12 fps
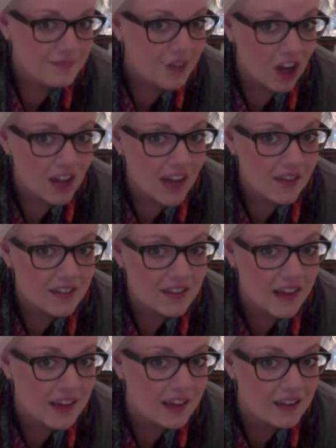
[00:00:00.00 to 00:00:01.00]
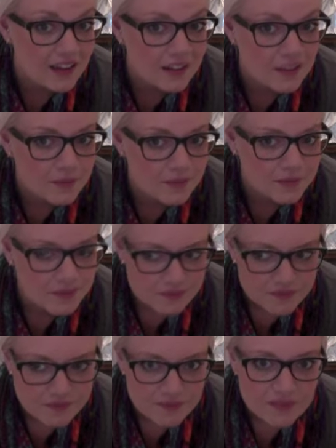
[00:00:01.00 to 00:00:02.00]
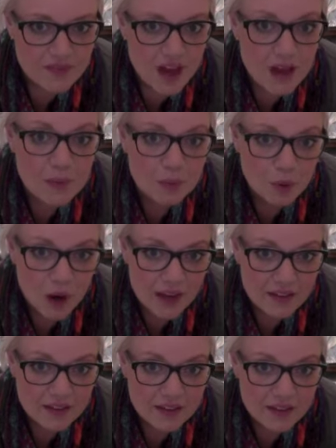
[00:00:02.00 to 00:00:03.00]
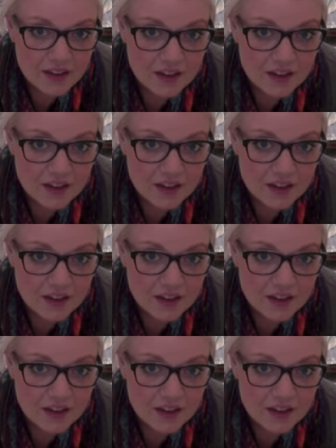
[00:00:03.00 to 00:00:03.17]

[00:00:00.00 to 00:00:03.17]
All I have to say is I'm impressed.